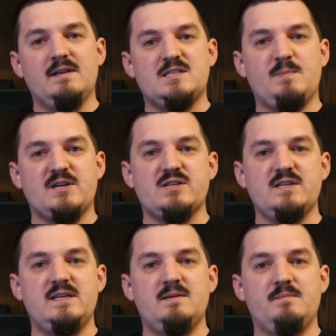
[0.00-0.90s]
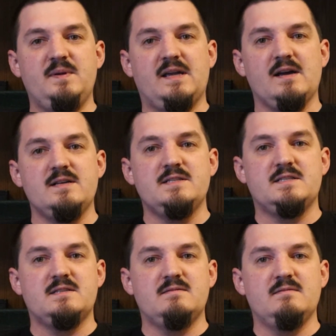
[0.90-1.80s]
especially
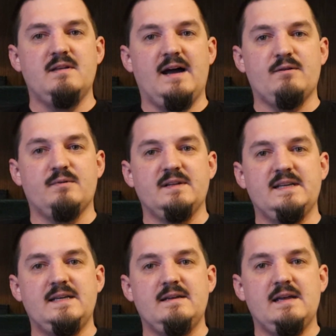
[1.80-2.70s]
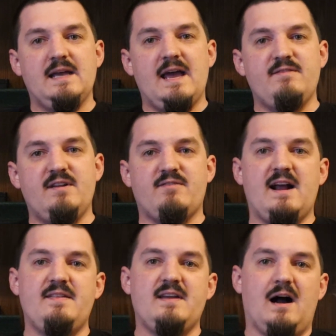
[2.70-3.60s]
because I really have never
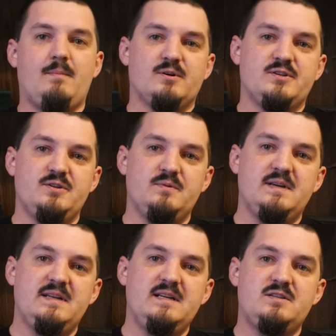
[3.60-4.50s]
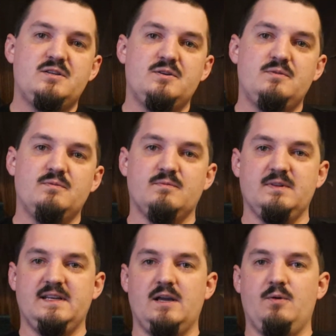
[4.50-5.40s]
had the opportunity to
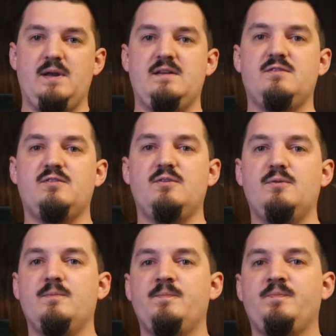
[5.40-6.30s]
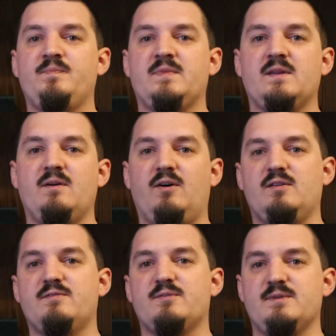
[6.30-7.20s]
really go into
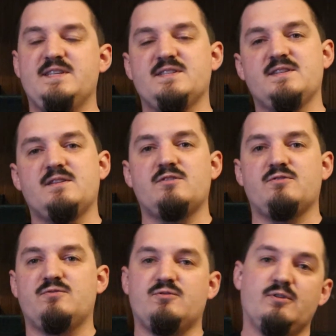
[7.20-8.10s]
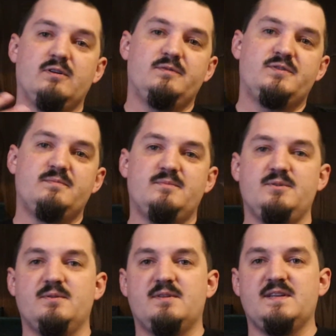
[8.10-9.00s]
all of the reasons that the True Elves
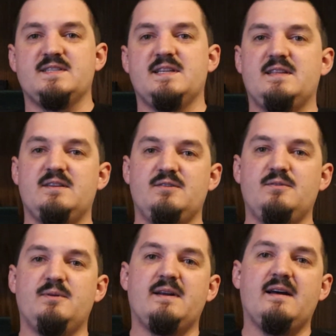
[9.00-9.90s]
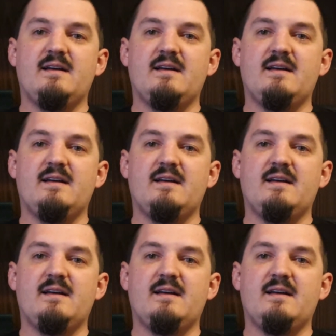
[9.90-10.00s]
do the things that they do, and